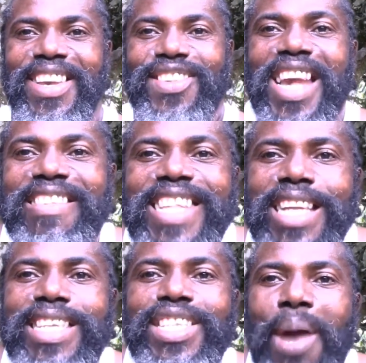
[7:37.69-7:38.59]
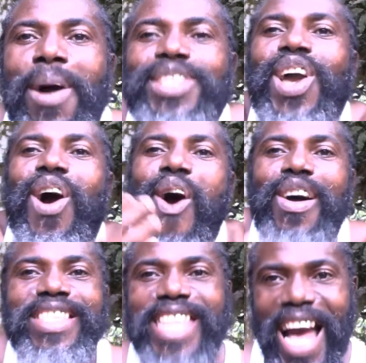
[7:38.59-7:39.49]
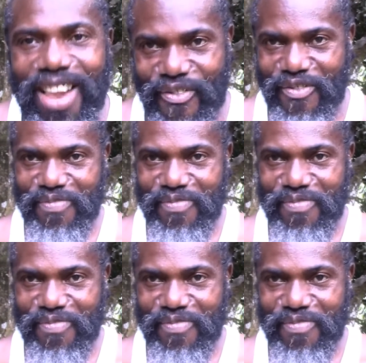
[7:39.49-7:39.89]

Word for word: So it's teaching you about your own self.